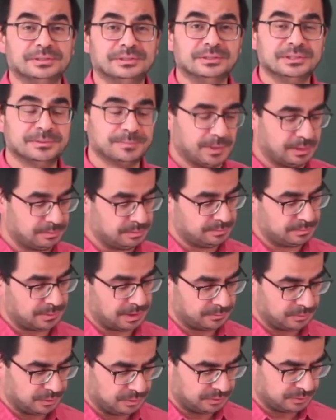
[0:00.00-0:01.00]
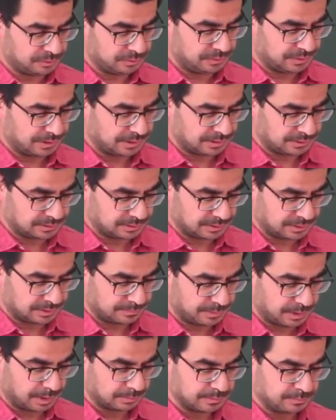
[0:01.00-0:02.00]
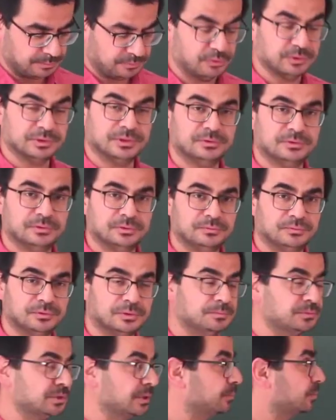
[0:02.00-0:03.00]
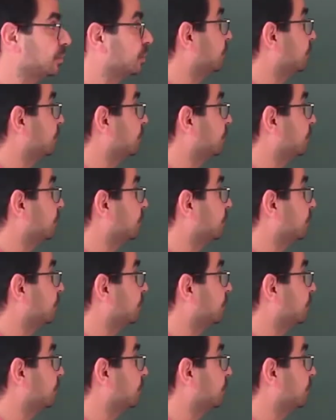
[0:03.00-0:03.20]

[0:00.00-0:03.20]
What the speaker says: in this problem, I'm going to look at problem 42 from chapter